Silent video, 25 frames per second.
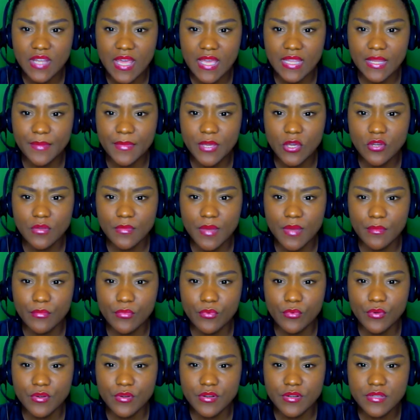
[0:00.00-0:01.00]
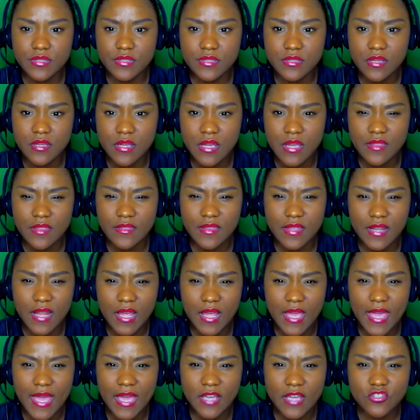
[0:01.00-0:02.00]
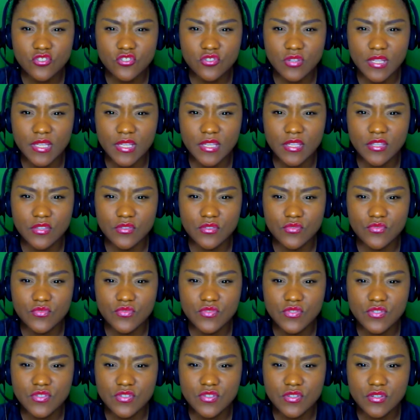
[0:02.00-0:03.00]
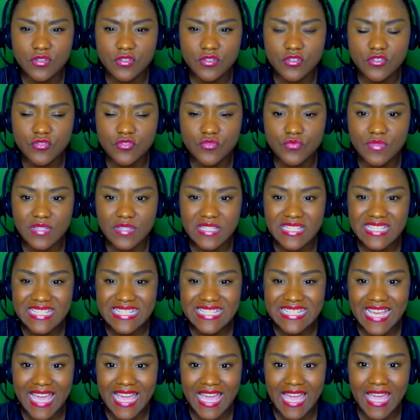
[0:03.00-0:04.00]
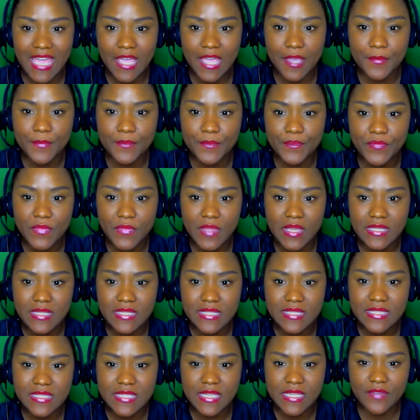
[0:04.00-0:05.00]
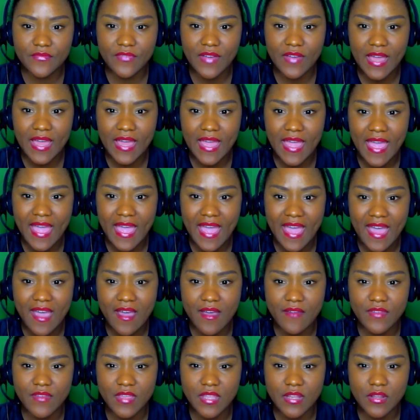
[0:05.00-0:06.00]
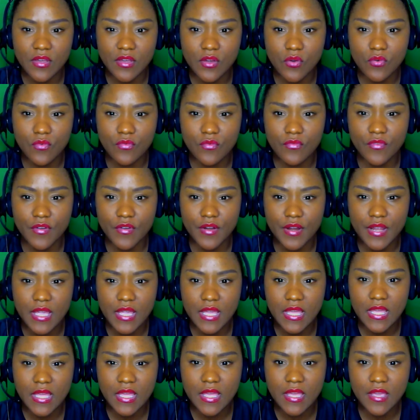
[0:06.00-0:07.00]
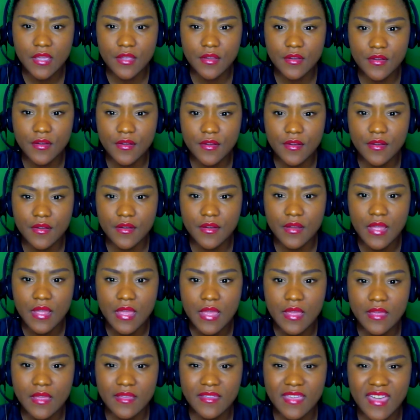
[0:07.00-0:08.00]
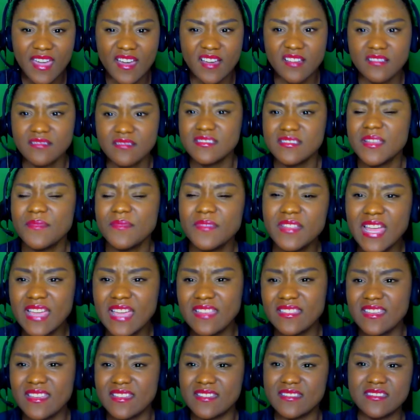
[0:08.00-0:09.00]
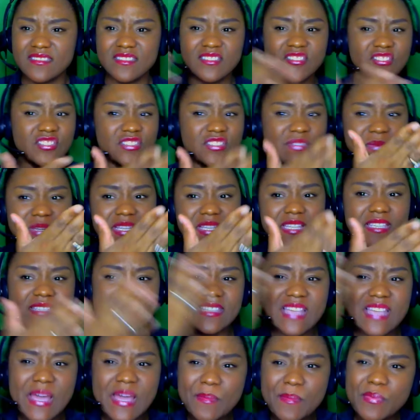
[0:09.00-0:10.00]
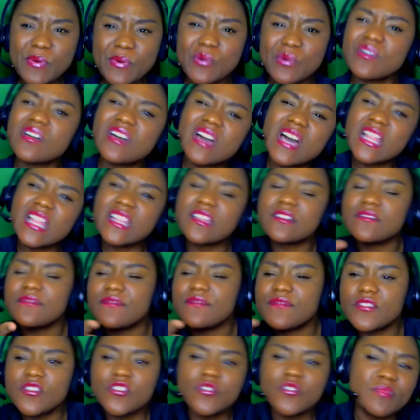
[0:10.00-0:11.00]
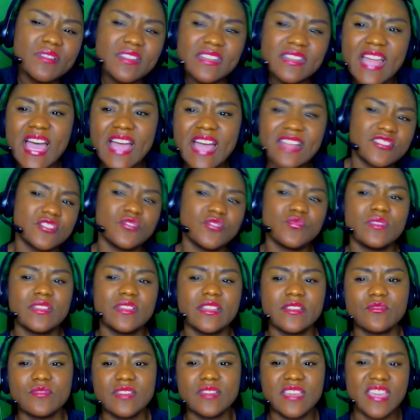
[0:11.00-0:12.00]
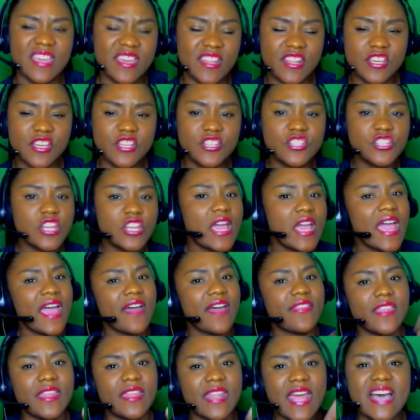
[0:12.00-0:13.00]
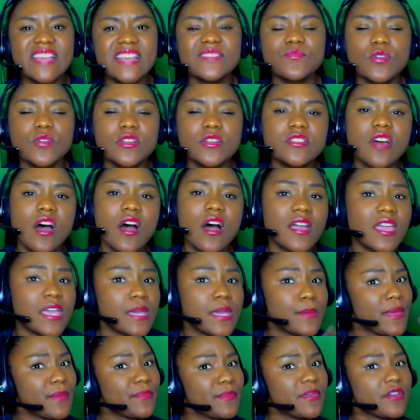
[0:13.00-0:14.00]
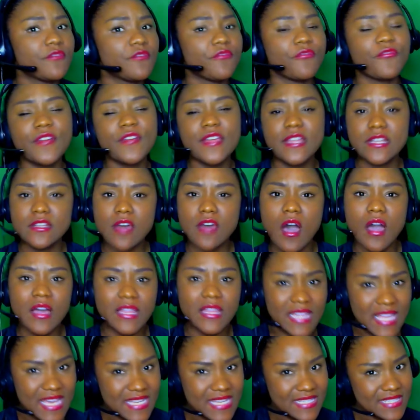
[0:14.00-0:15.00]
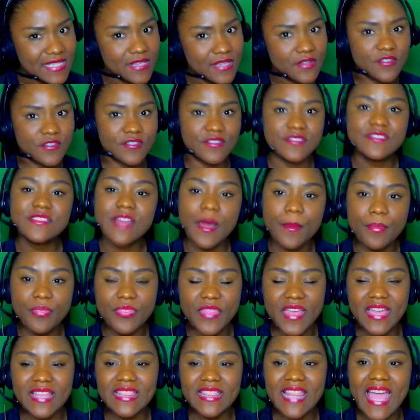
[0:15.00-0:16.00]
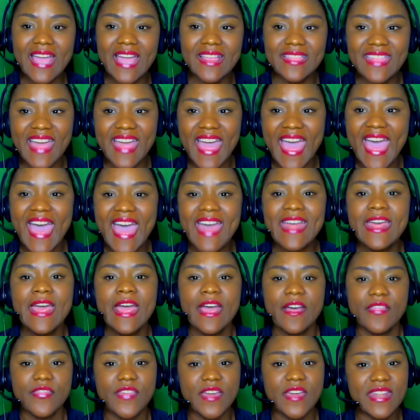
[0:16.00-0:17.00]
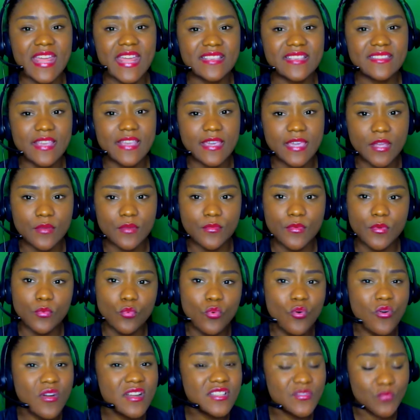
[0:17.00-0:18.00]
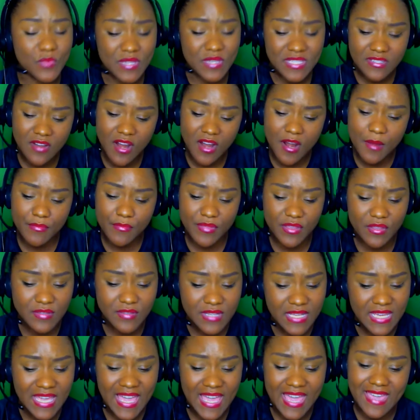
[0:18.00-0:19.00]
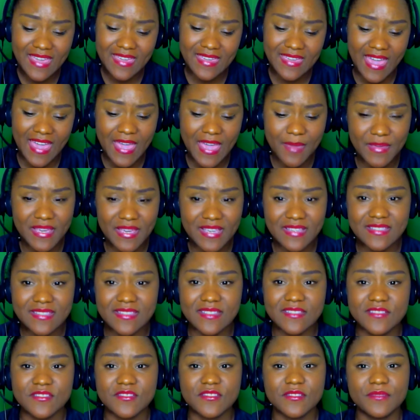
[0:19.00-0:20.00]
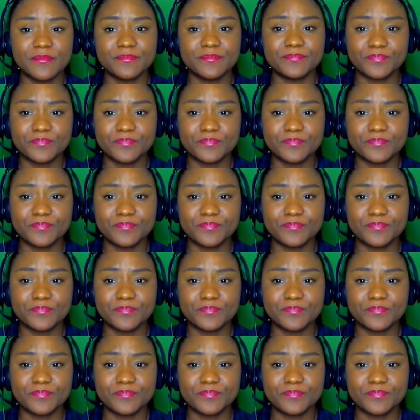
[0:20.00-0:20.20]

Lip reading: Let me go to my borders that I actually used today to see if I have it over here. Yeah, something like this. It's just really simple, colorful, but not too little kiddish. And then as we're talking, maybe a free talk lesson or something like that, then as they get rewards, we start building a gaming system.